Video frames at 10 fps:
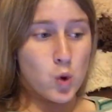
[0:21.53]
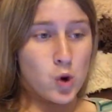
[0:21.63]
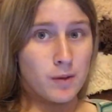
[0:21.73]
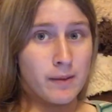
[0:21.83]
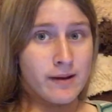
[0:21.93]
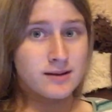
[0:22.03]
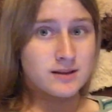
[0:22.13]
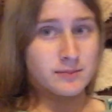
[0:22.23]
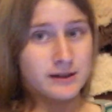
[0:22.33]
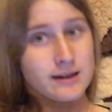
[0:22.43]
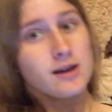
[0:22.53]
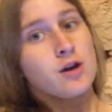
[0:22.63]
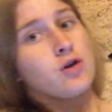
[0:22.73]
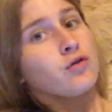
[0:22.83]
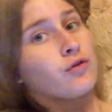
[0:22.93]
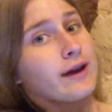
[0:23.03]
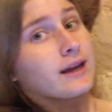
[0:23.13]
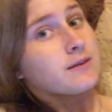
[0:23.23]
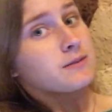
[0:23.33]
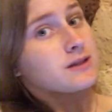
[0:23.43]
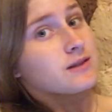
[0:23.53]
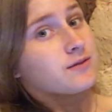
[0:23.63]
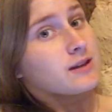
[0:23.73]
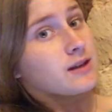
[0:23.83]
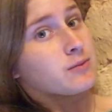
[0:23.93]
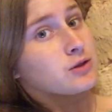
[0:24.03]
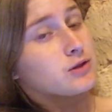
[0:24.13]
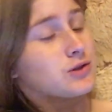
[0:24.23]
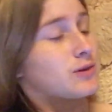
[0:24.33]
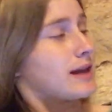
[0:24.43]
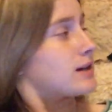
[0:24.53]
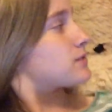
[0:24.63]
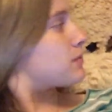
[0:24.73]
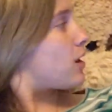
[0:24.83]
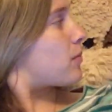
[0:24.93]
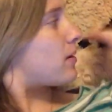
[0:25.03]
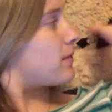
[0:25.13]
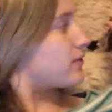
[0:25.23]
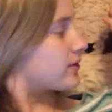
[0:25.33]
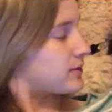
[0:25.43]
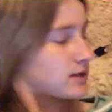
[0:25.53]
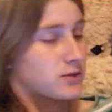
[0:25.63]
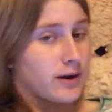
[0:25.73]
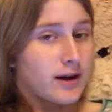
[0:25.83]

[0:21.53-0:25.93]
or possibly random stuffed animals who like to pop up every once in a